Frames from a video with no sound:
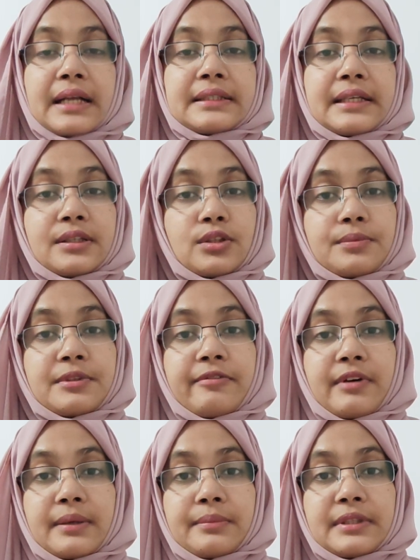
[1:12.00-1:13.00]
At the end of the
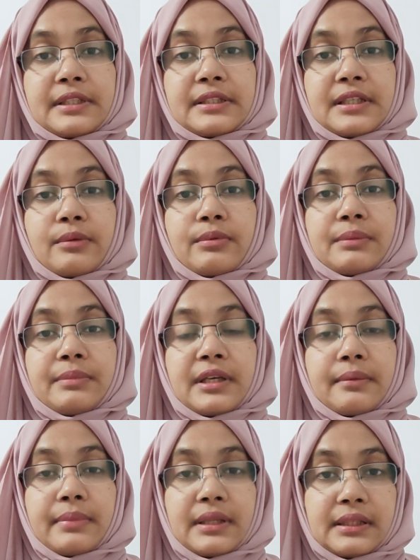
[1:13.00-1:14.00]
5 minutes, there will be
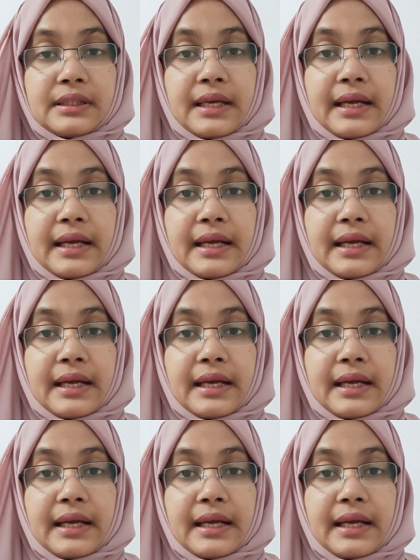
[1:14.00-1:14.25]
a bell,